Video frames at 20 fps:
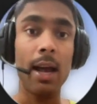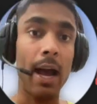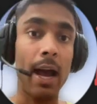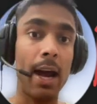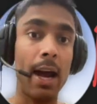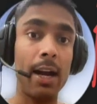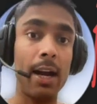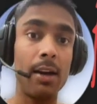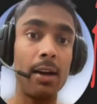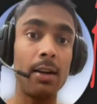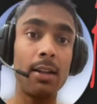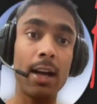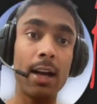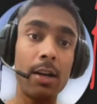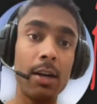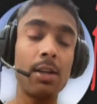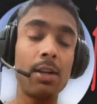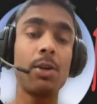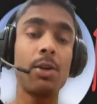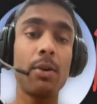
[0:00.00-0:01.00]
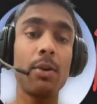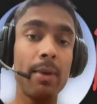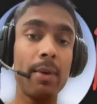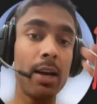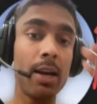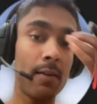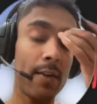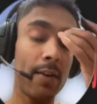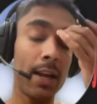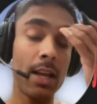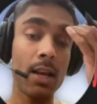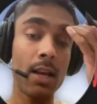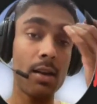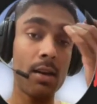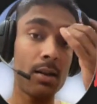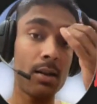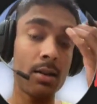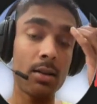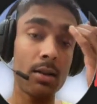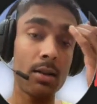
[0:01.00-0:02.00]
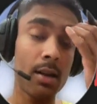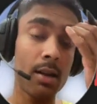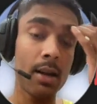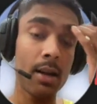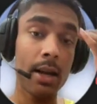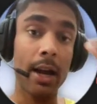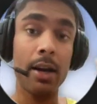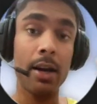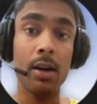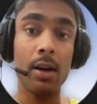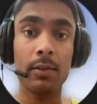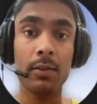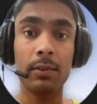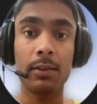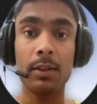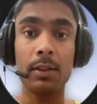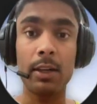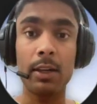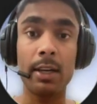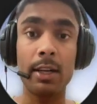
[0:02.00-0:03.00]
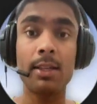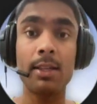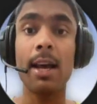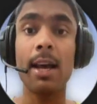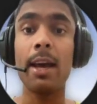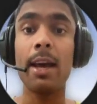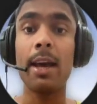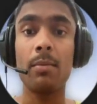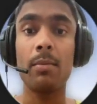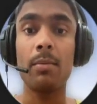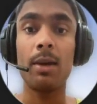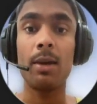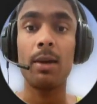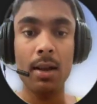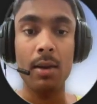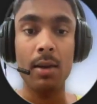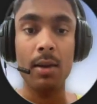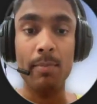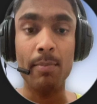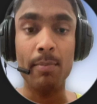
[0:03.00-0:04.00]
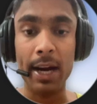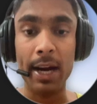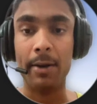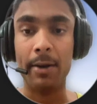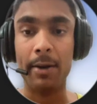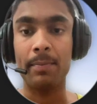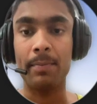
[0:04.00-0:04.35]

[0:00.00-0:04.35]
and that should be a very kind of desirable, but